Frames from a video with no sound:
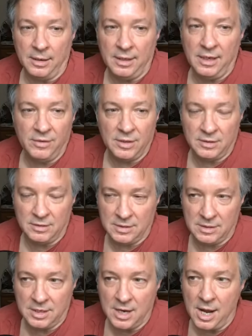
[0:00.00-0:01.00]
Even
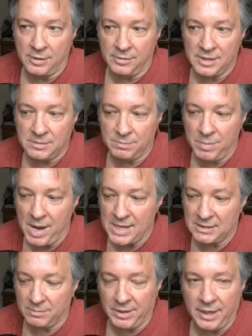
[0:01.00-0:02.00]
Congress
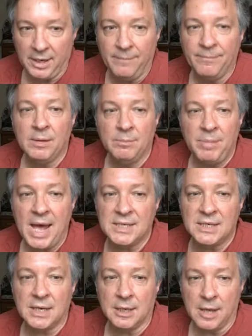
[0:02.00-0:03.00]
possibly
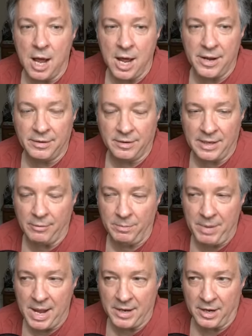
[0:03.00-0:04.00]
passing a law that
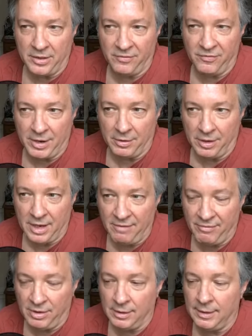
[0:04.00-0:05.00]
would ban it on the federal
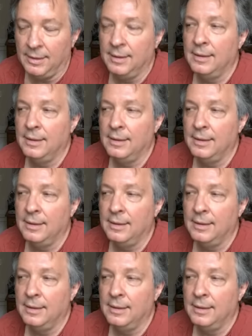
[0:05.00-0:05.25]
level.